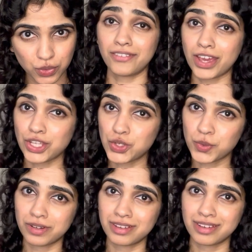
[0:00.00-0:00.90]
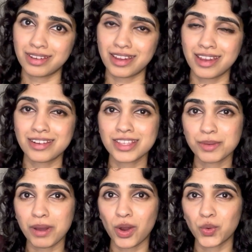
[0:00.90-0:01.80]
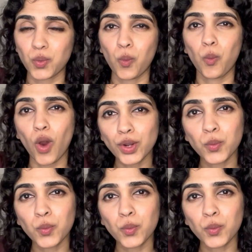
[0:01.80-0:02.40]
Eventually, it is about what